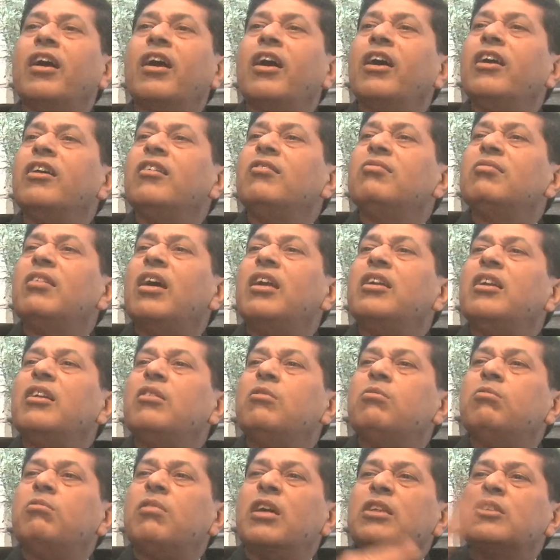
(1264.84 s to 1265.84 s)
eye and in
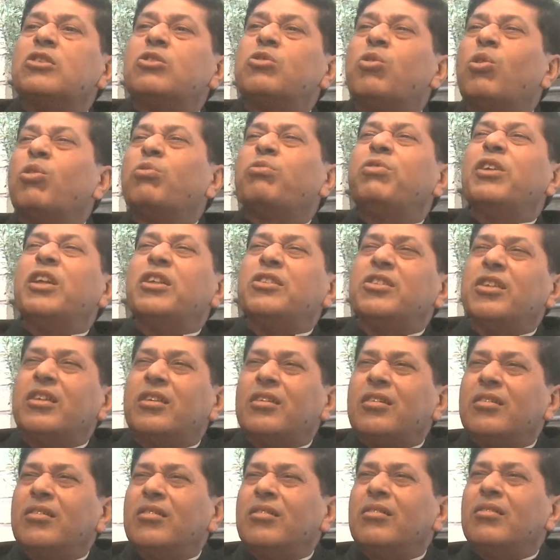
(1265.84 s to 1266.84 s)
one stroke finish
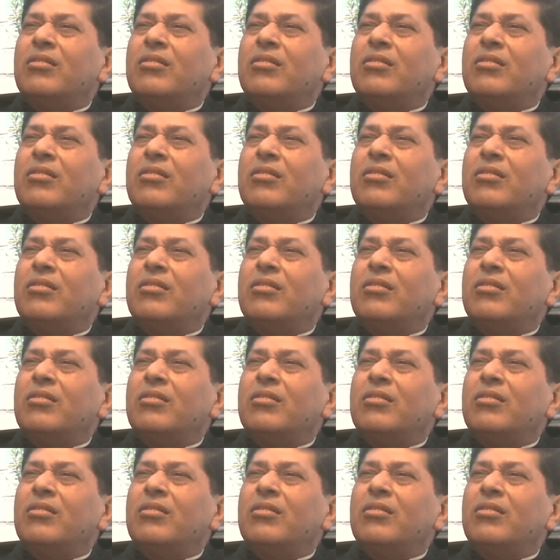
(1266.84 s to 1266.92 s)
it.